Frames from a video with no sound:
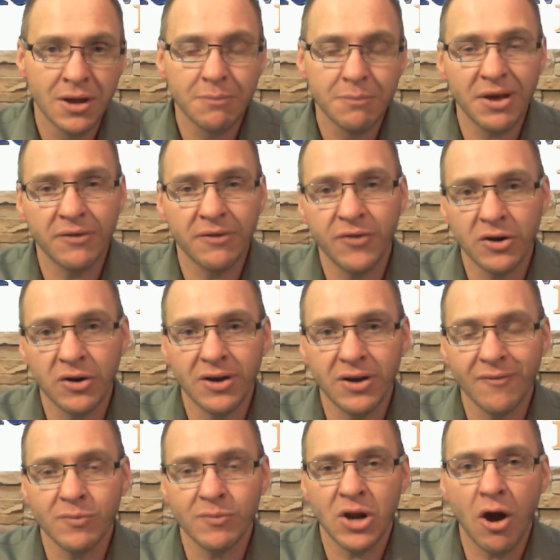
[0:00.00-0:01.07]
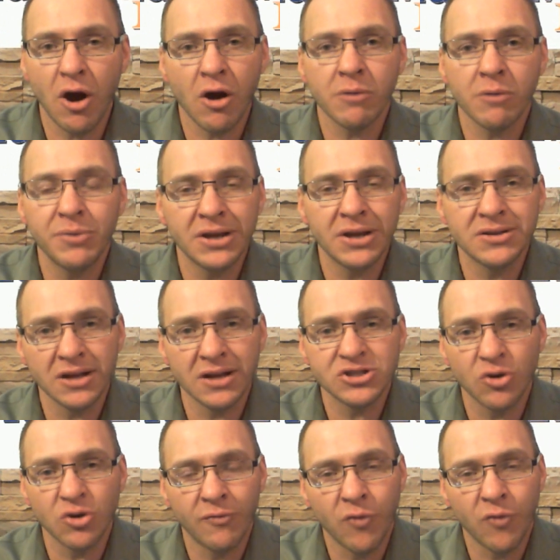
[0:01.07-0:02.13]
by the federal government are being done
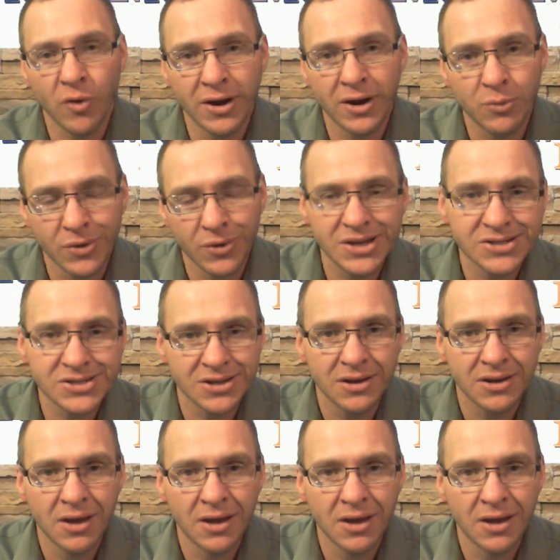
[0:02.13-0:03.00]
so for a reason.